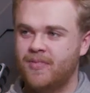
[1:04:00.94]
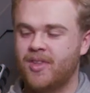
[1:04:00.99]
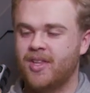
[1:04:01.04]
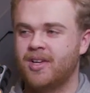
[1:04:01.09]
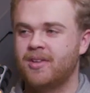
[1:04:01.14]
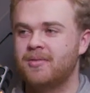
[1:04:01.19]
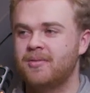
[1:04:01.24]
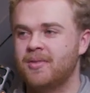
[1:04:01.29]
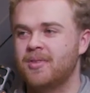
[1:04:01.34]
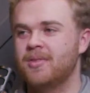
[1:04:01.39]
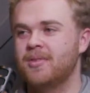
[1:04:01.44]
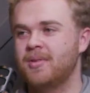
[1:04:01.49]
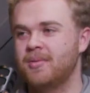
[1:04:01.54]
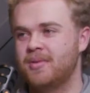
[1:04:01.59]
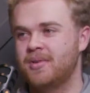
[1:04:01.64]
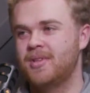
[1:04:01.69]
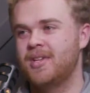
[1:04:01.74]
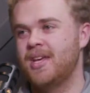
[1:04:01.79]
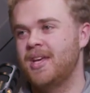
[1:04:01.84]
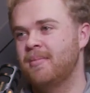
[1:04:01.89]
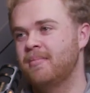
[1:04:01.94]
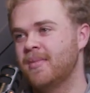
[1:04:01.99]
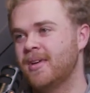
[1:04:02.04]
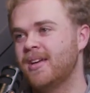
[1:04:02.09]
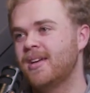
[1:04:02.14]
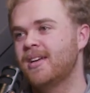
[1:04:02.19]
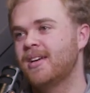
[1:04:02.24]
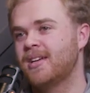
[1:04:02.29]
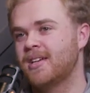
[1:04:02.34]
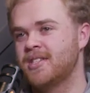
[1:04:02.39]
the team,
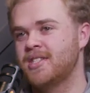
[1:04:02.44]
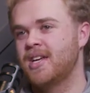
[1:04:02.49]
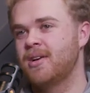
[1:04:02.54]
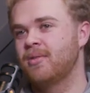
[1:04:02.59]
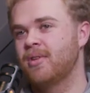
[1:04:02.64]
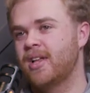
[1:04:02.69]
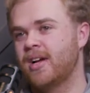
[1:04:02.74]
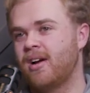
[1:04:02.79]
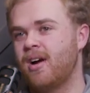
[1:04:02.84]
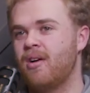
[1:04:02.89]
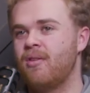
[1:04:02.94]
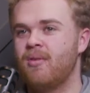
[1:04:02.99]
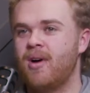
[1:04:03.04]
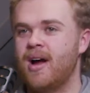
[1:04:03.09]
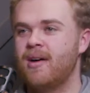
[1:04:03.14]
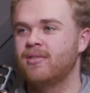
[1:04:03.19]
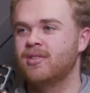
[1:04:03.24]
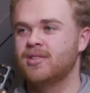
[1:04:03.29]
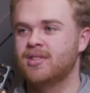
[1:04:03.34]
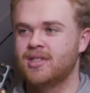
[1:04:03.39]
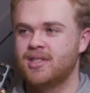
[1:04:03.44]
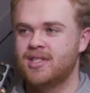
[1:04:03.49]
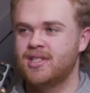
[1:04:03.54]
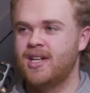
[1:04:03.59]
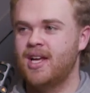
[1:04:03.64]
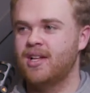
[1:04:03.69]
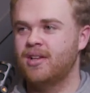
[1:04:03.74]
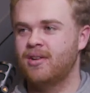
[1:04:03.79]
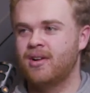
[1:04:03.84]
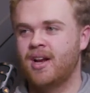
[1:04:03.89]
because they were our rivals in
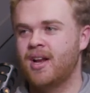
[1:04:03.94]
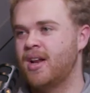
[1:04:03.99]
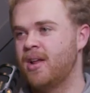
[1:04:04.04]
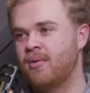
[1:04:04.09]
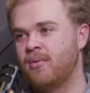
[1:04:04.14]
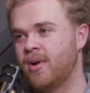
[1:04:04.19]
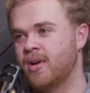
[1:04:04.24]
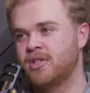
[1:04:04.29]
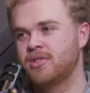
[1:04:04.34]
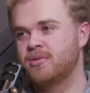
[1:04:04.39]
Stettler, and I didn't want to